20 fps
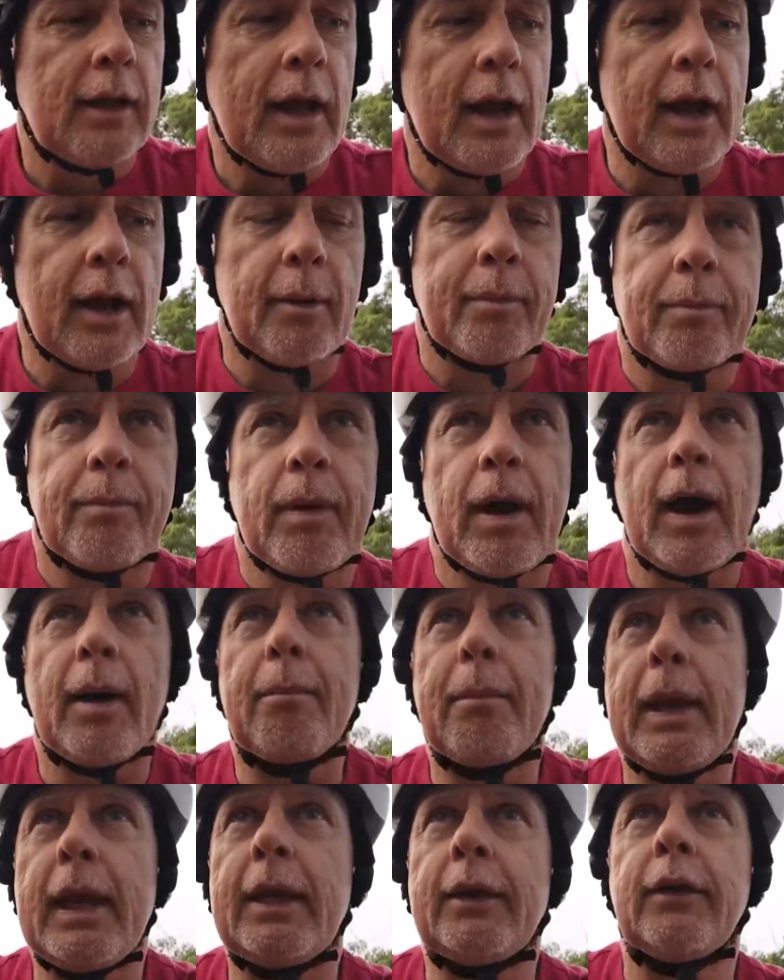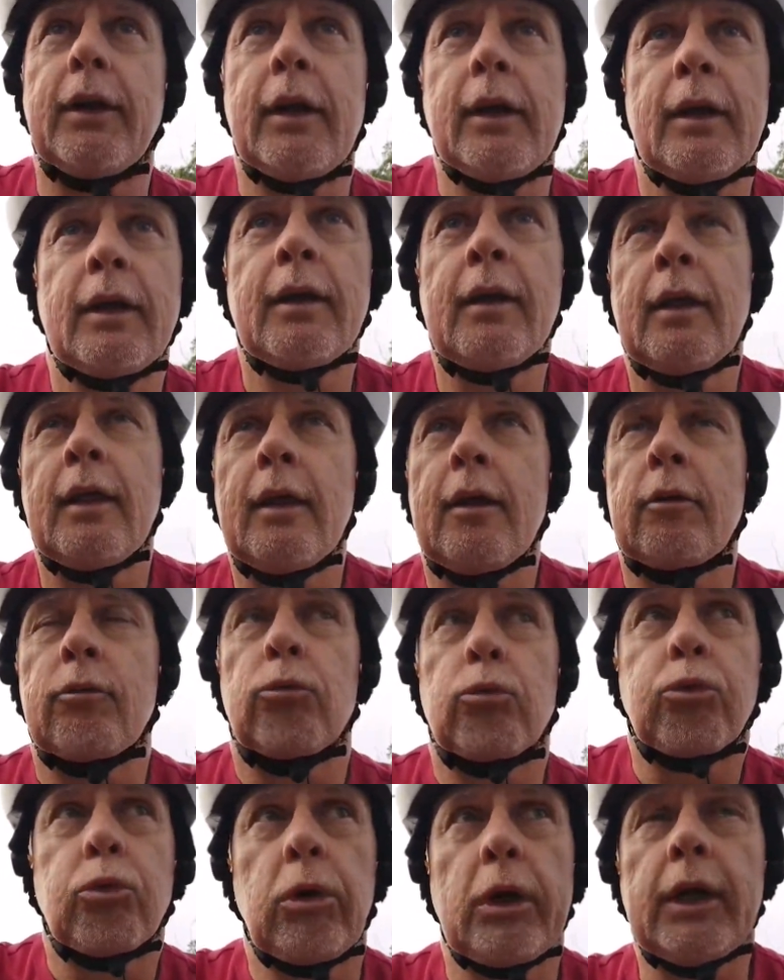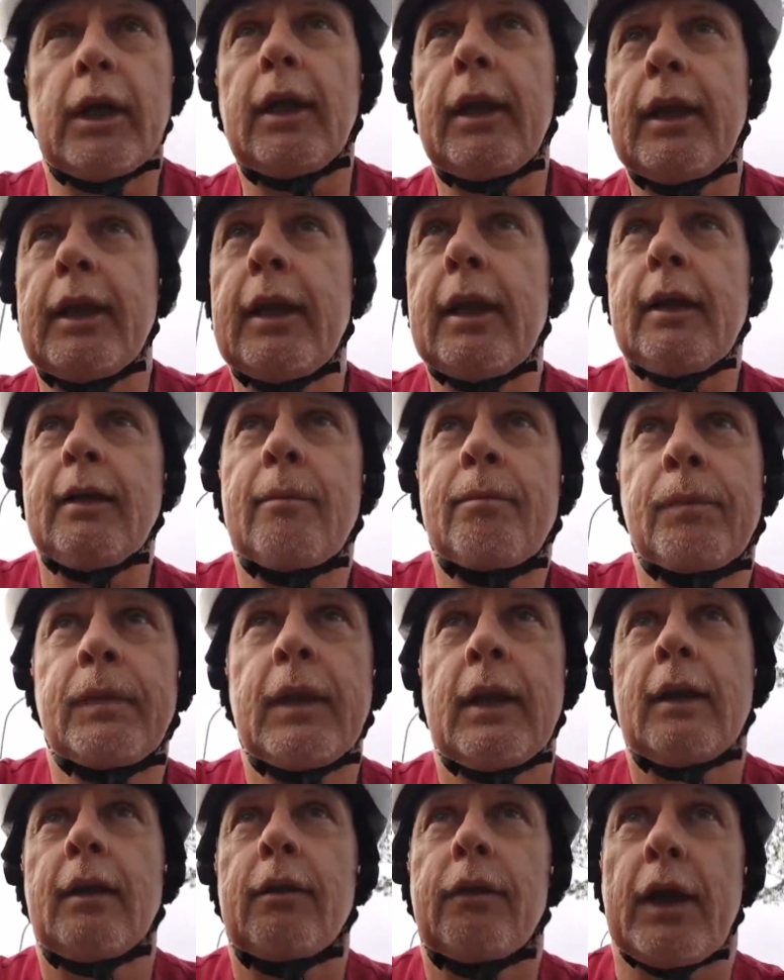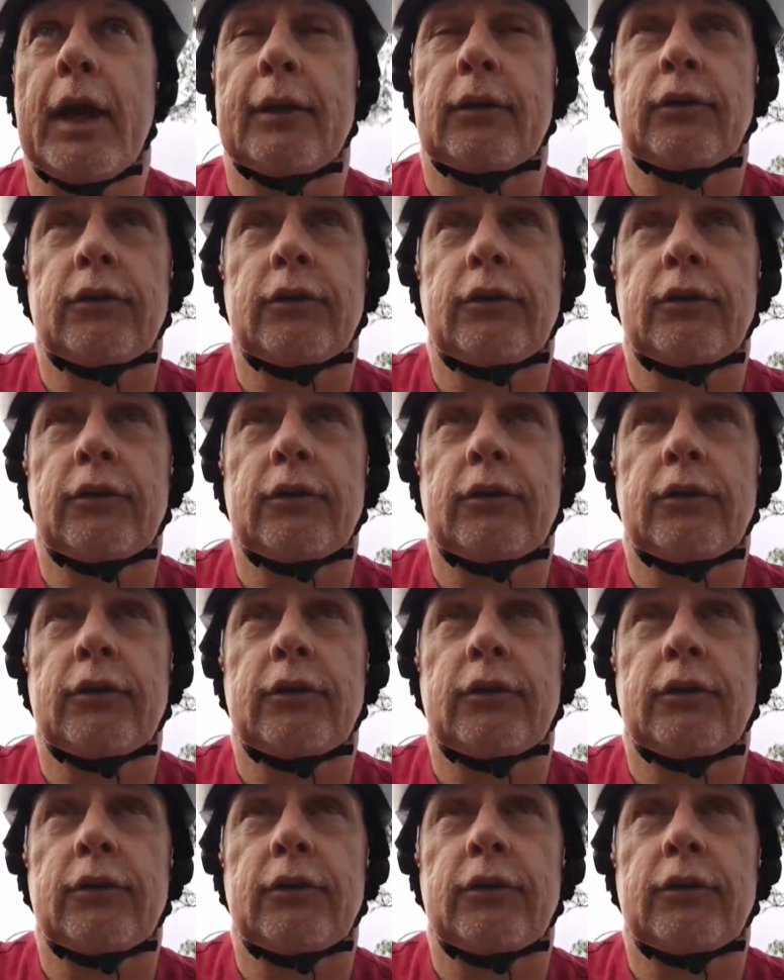Are men really that